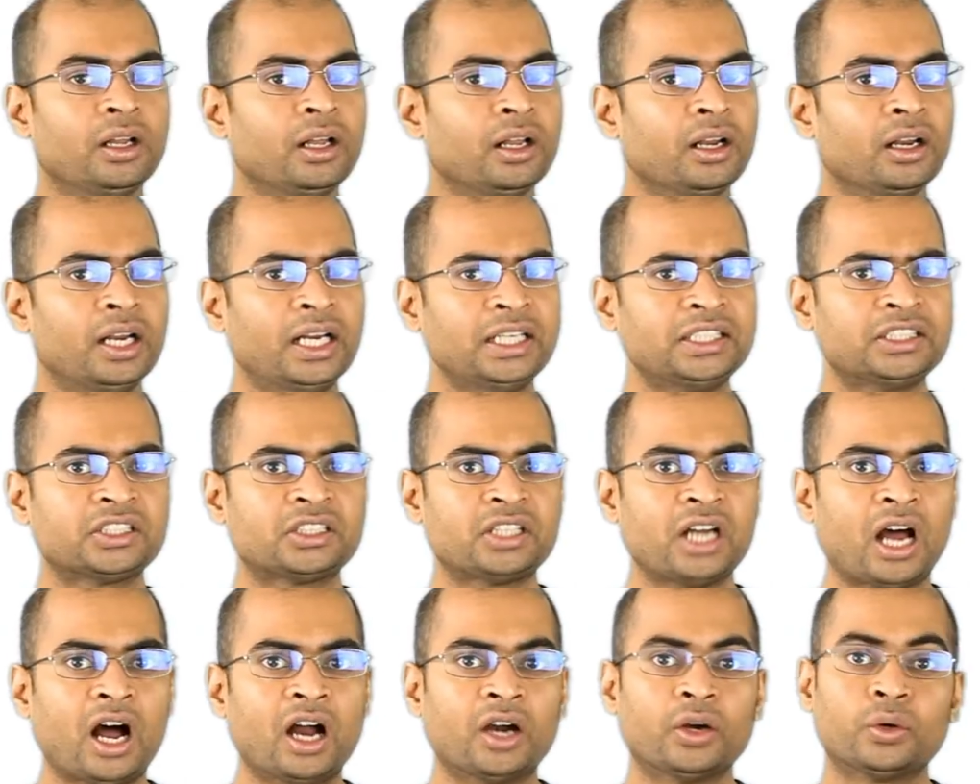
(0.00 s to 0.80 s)
Let's
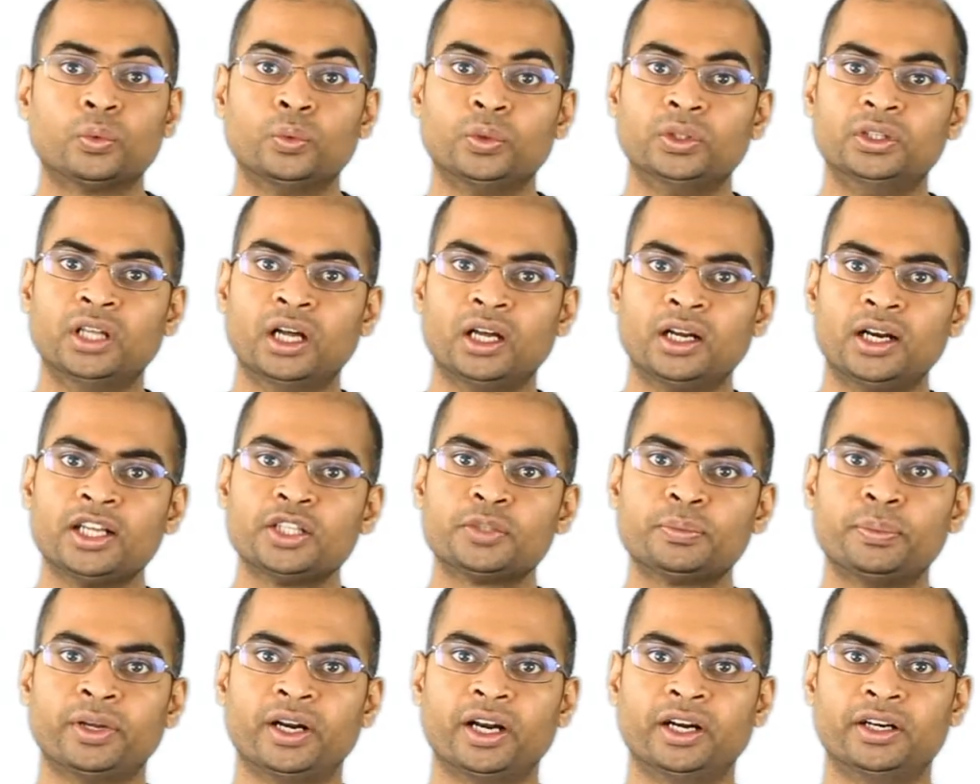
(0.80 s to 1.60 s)
start with the
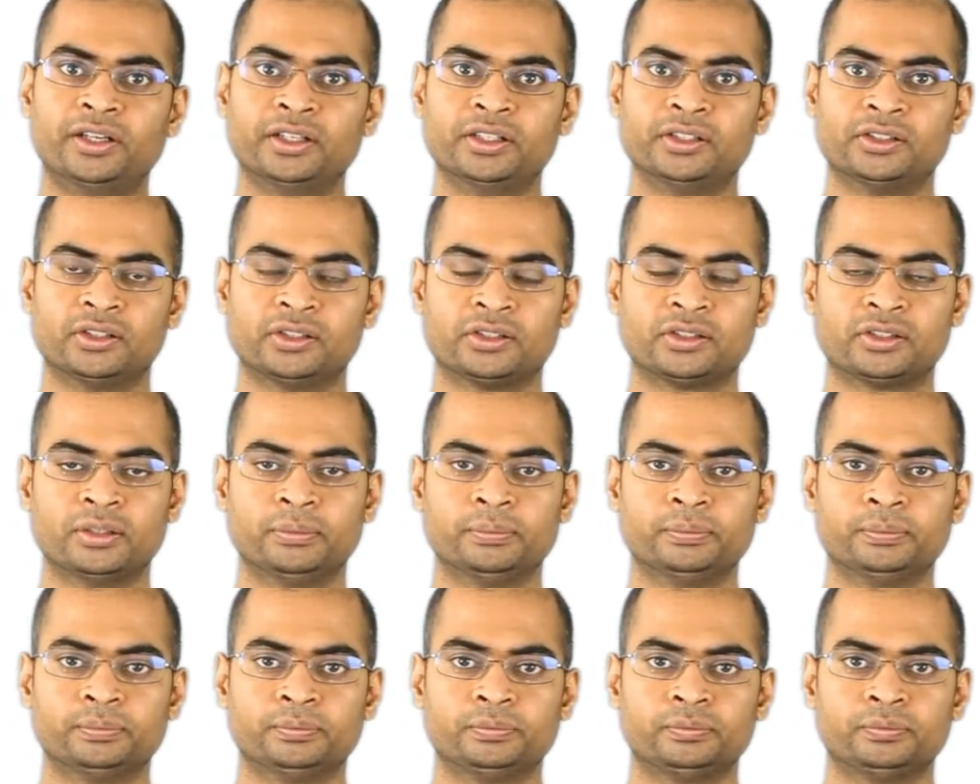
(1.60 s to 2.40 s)
respiratory system,
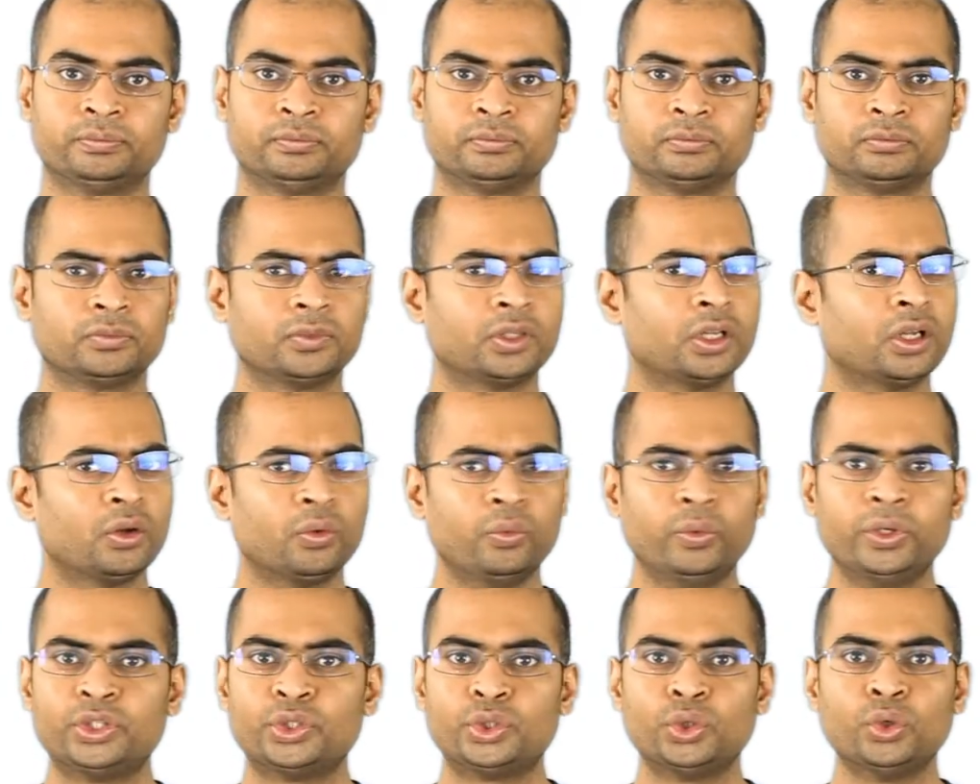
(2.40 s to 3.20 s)

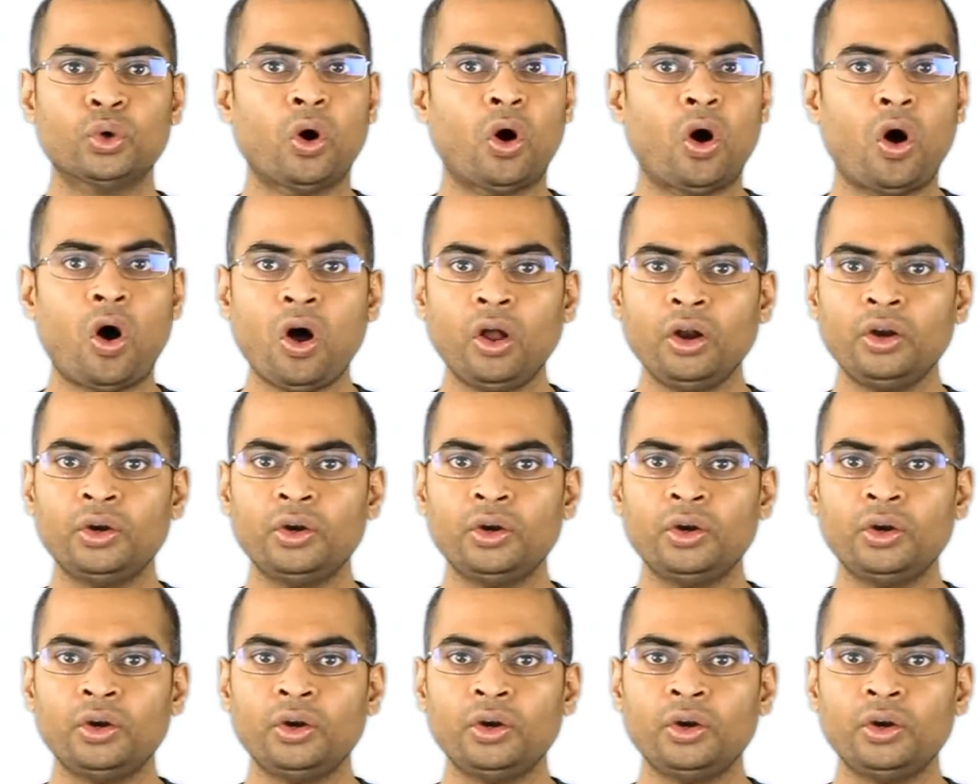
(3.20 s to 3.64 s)
which you all